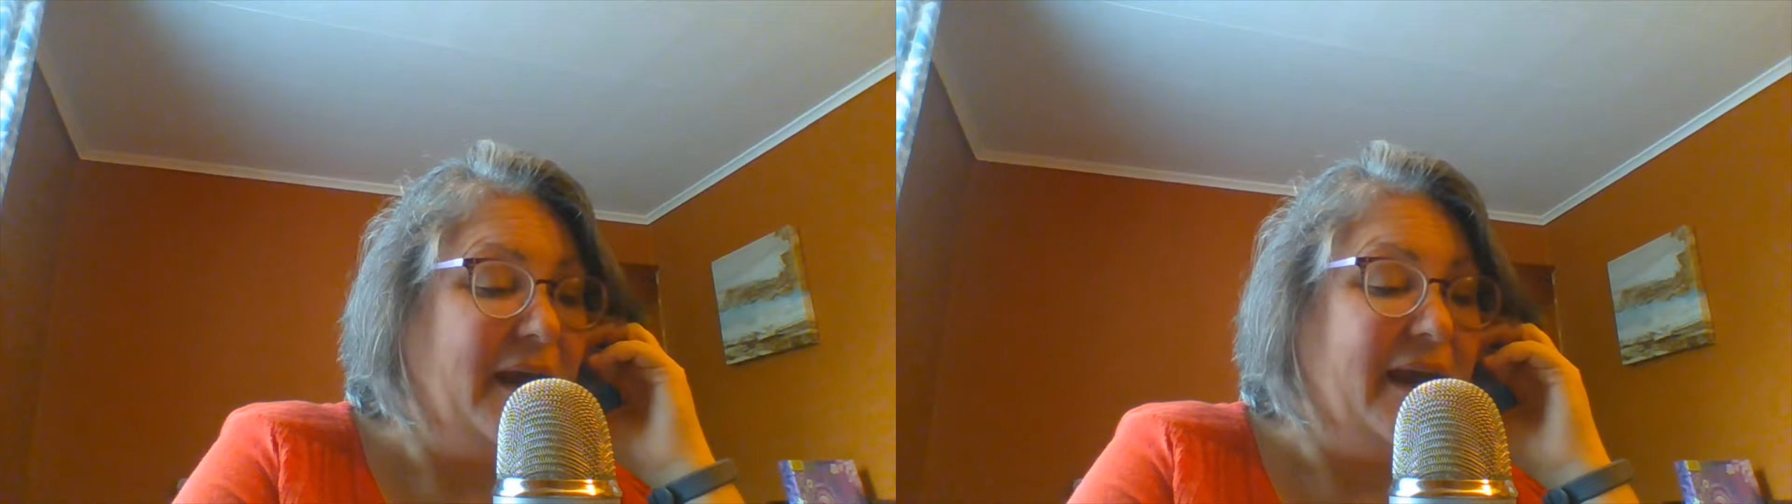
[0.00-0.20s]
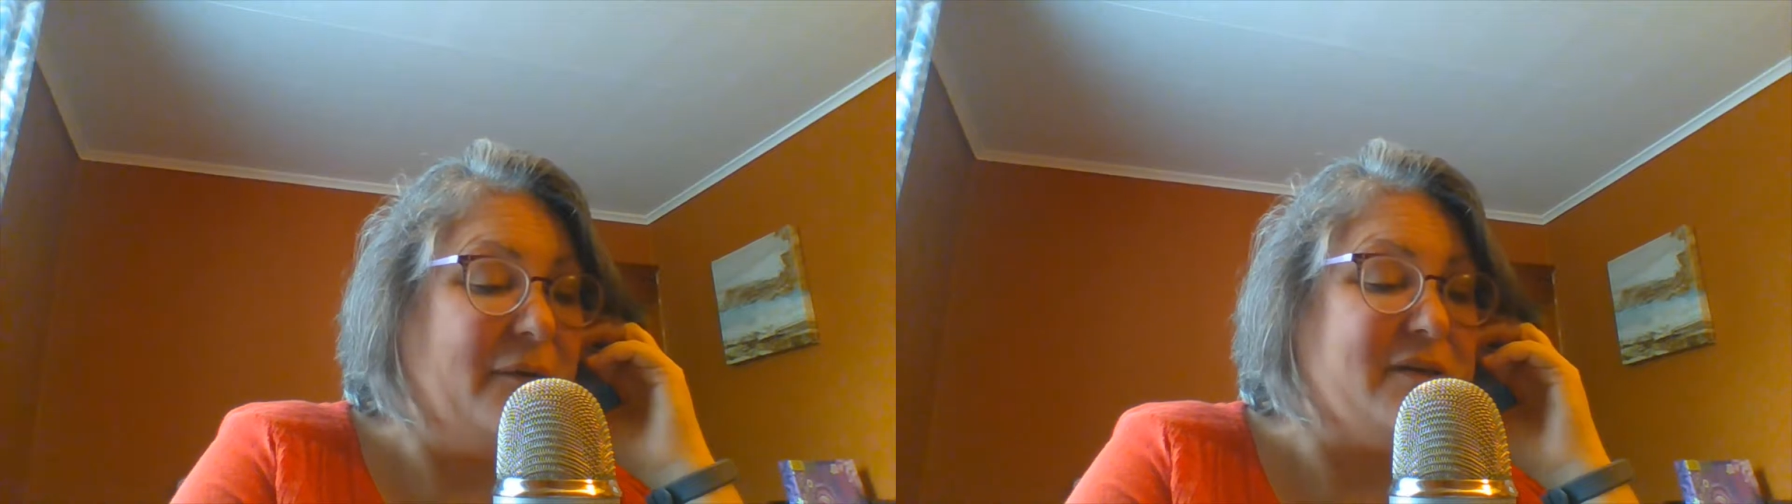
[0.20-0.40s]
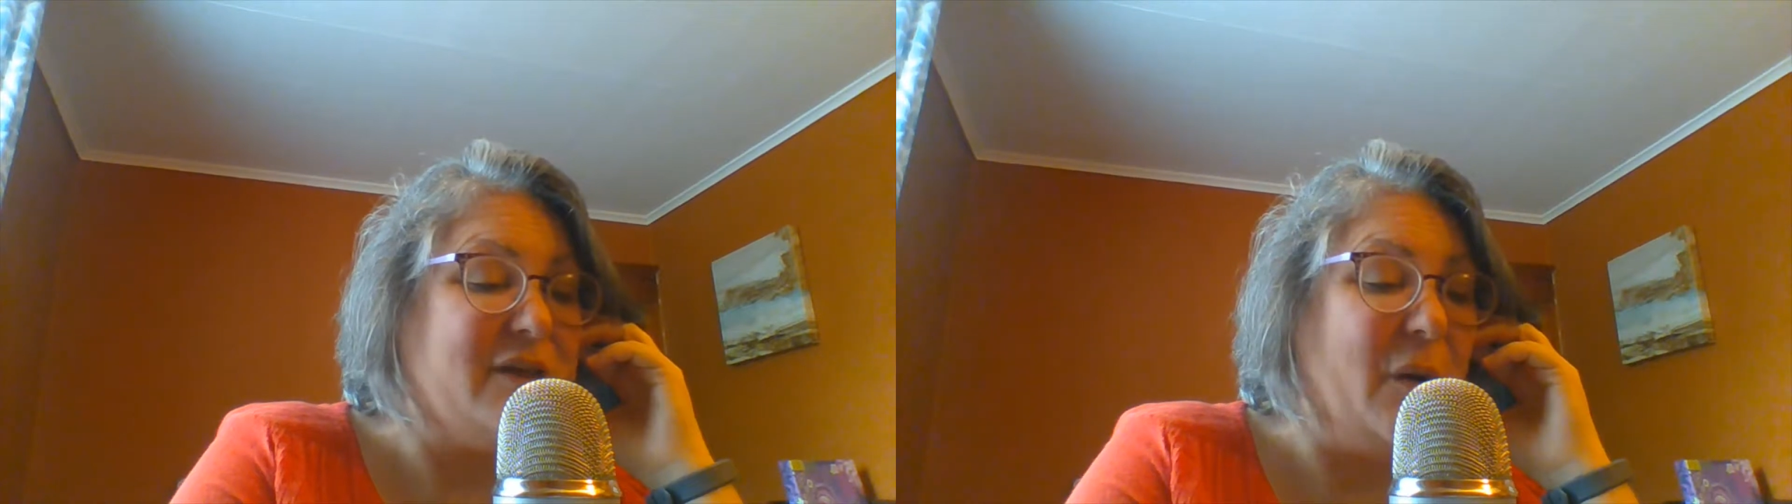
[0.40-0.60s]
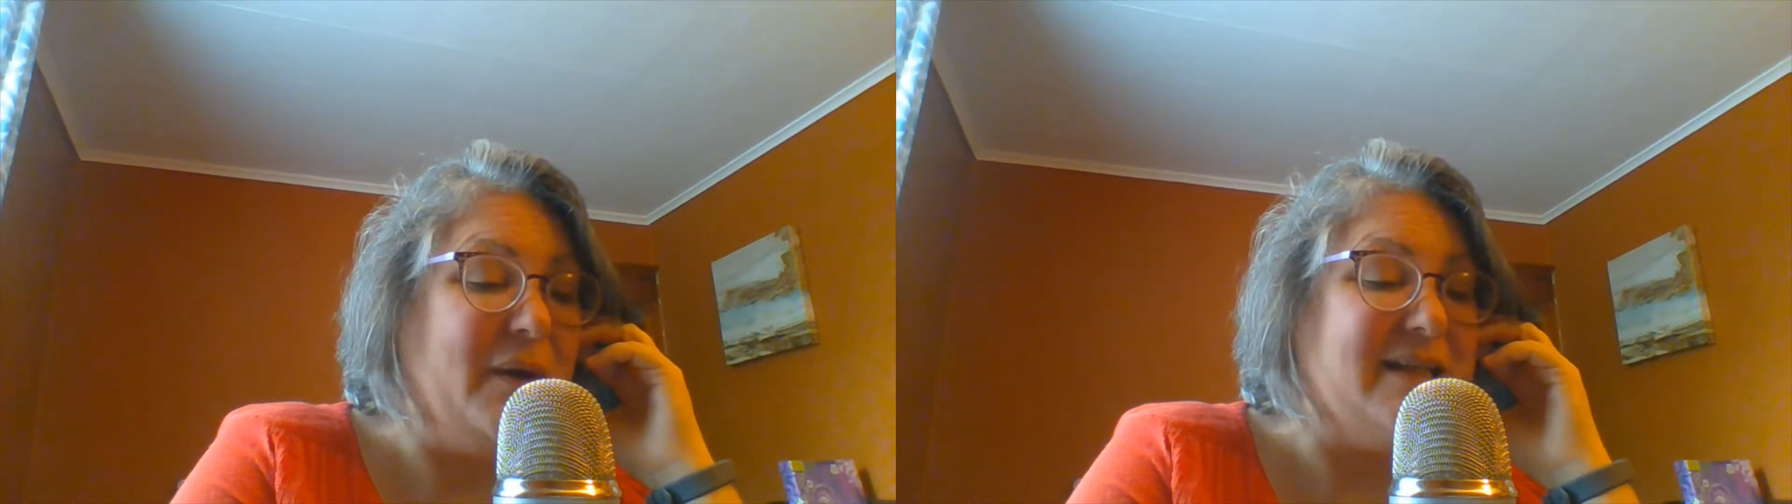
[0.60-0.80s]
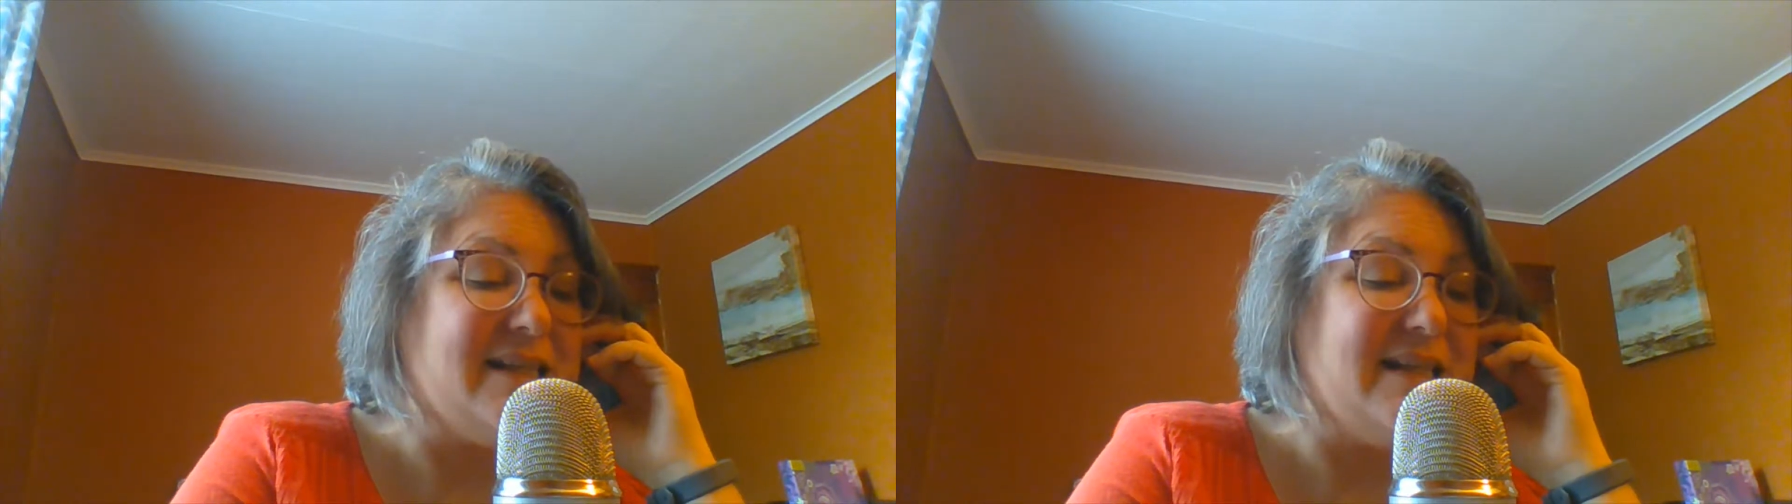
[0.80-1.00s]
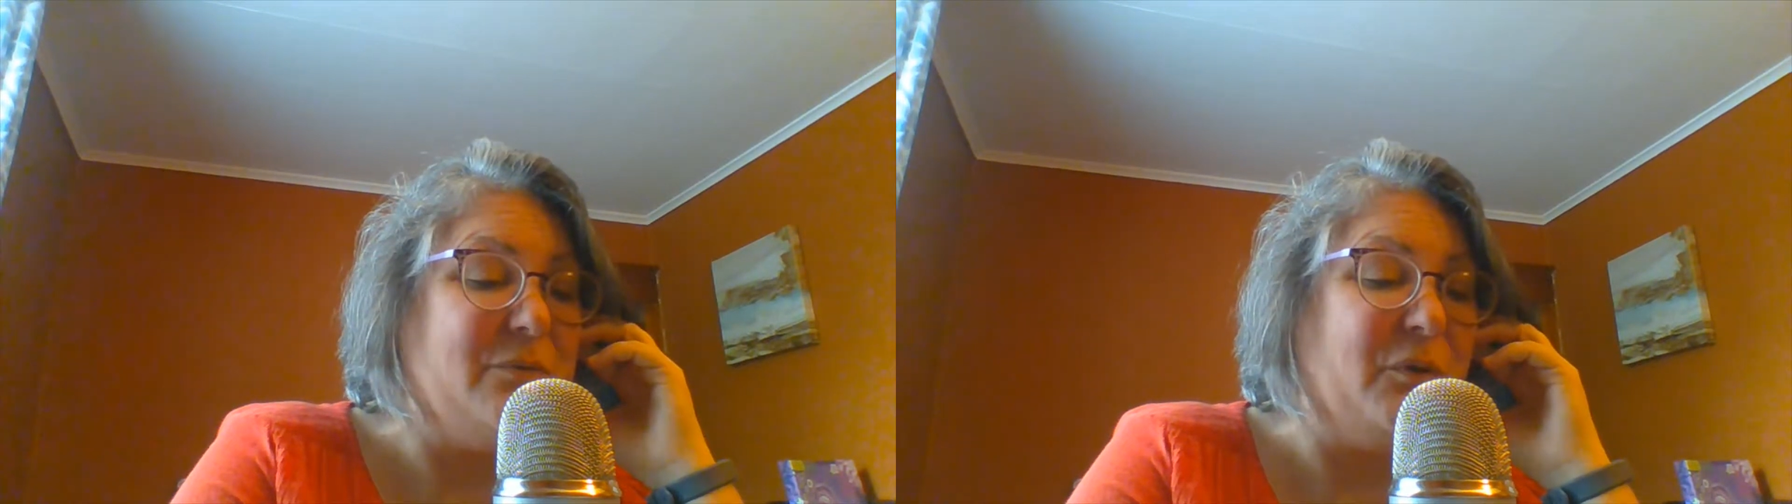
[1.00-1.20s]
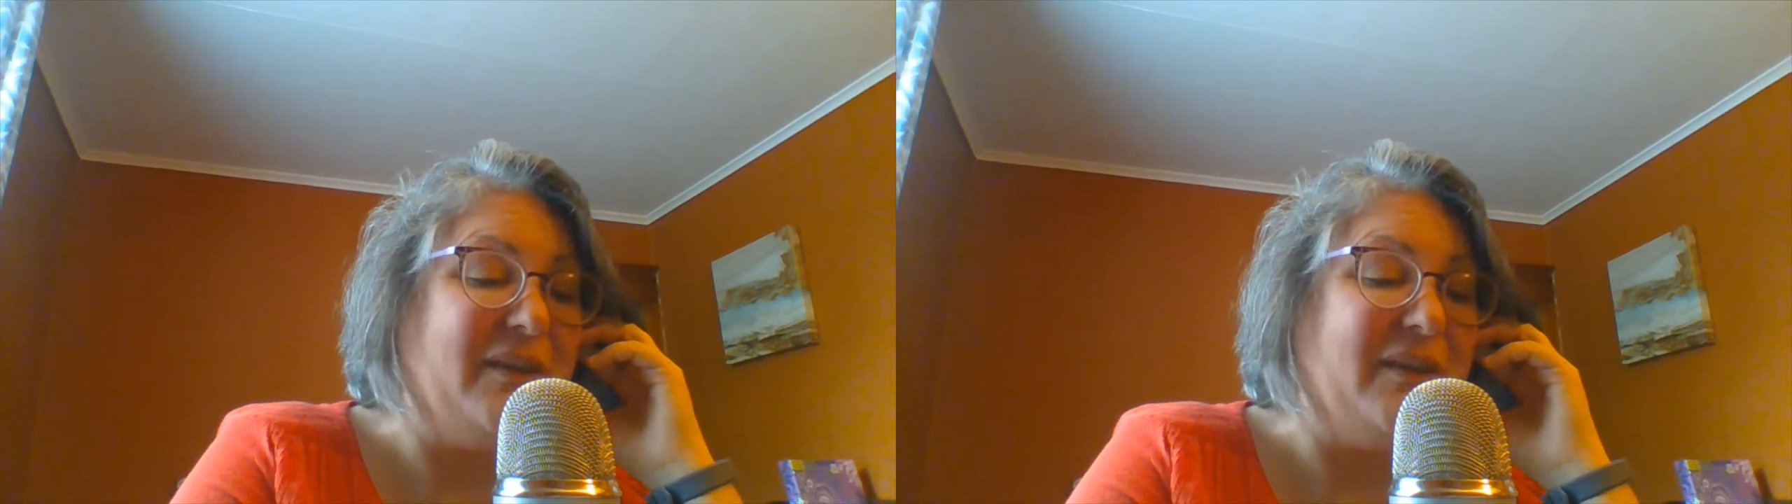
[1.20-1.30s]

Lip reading: it was going to sleep with